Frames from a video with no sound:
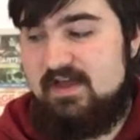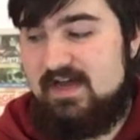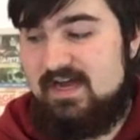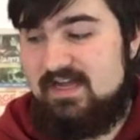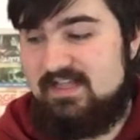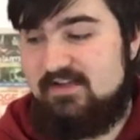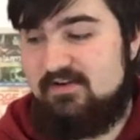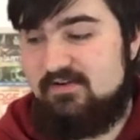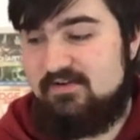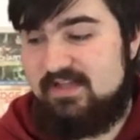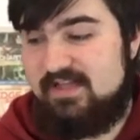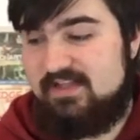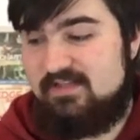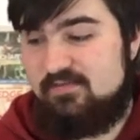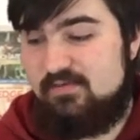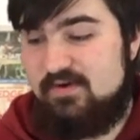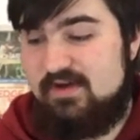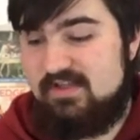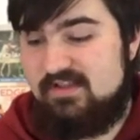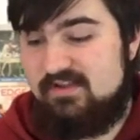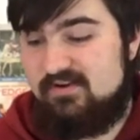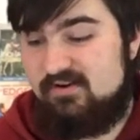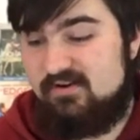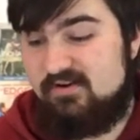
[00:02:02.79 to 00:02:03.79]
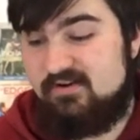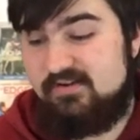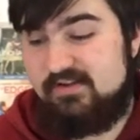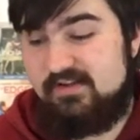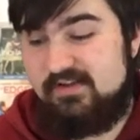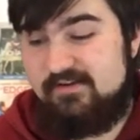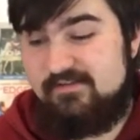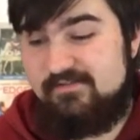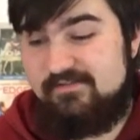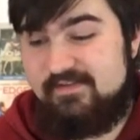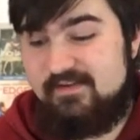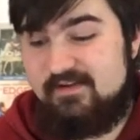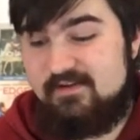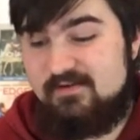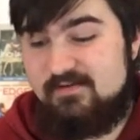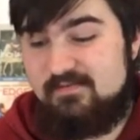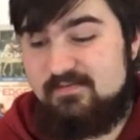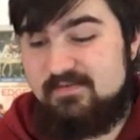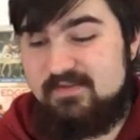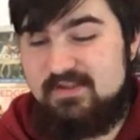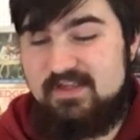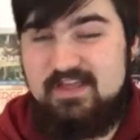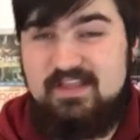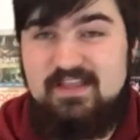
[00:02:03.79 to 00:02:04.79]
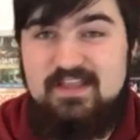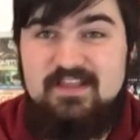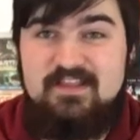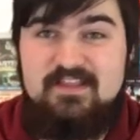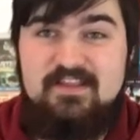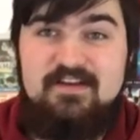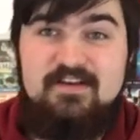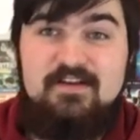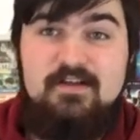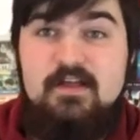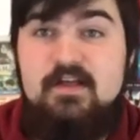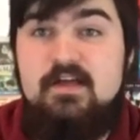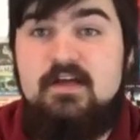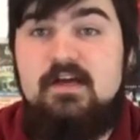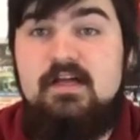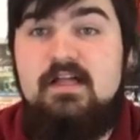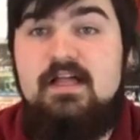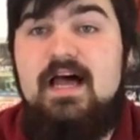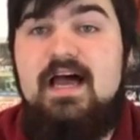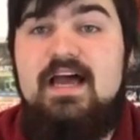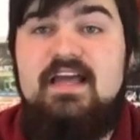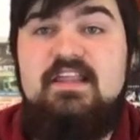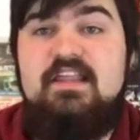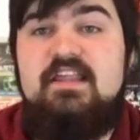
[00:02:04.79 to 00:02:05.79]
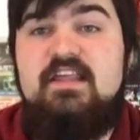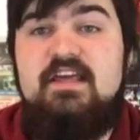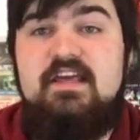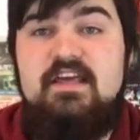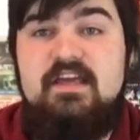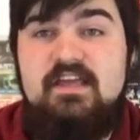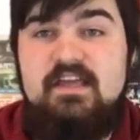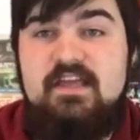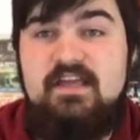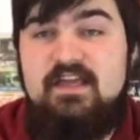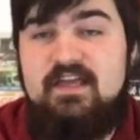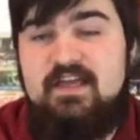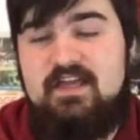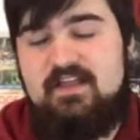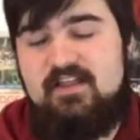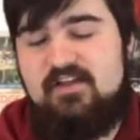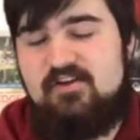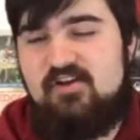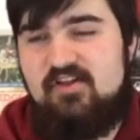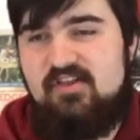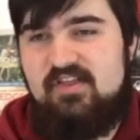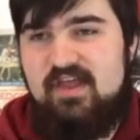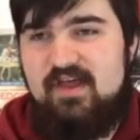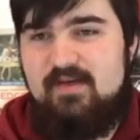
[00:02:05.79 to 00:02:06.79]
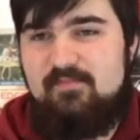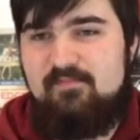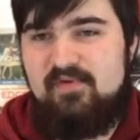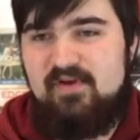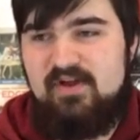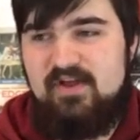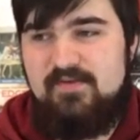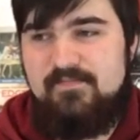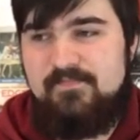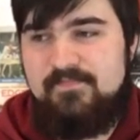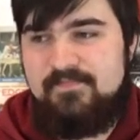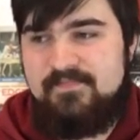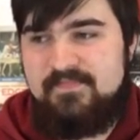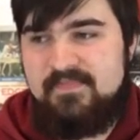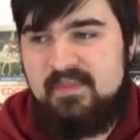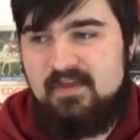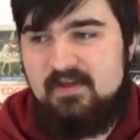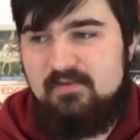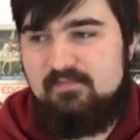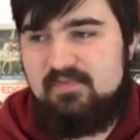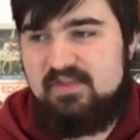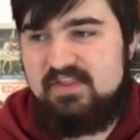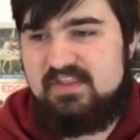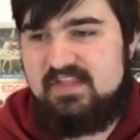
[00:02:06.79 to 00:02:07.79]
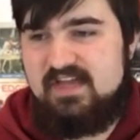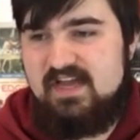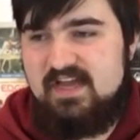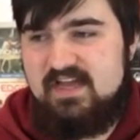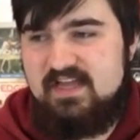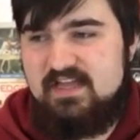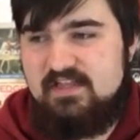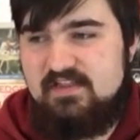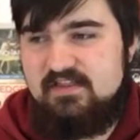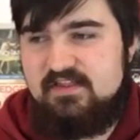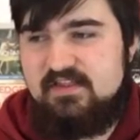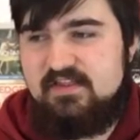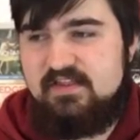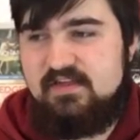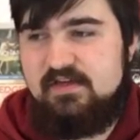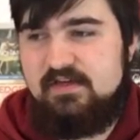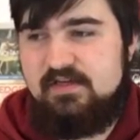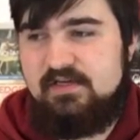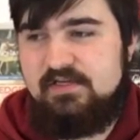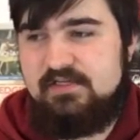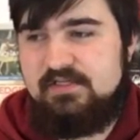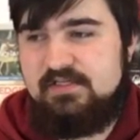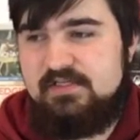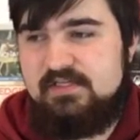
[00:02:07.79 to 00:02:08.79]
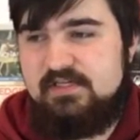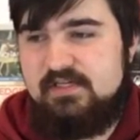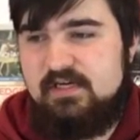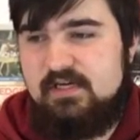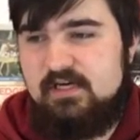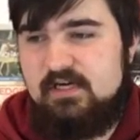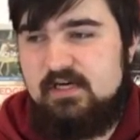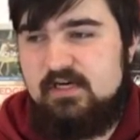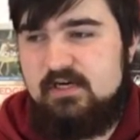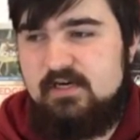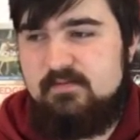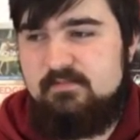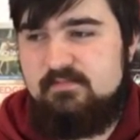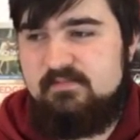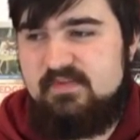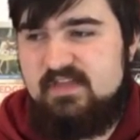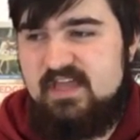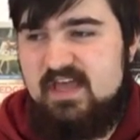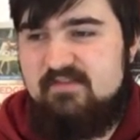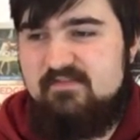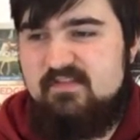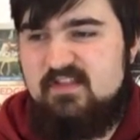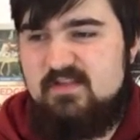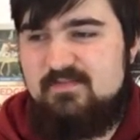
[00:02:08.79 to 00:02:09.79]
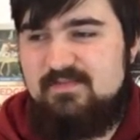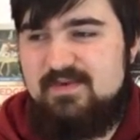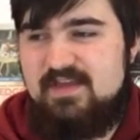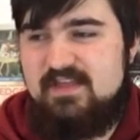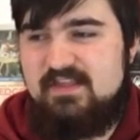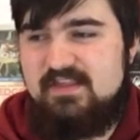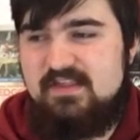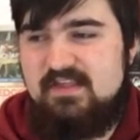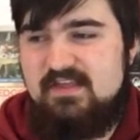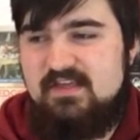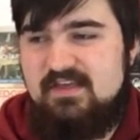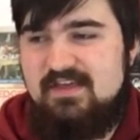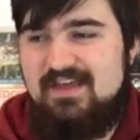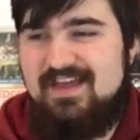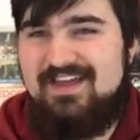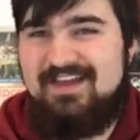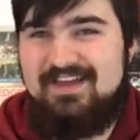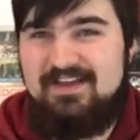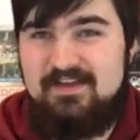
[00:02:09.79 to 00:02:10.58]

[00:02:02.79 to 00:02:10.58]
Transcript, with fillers: I know that's one of their earlier films and it's a classic and all that, but besides um, Kevin Spacey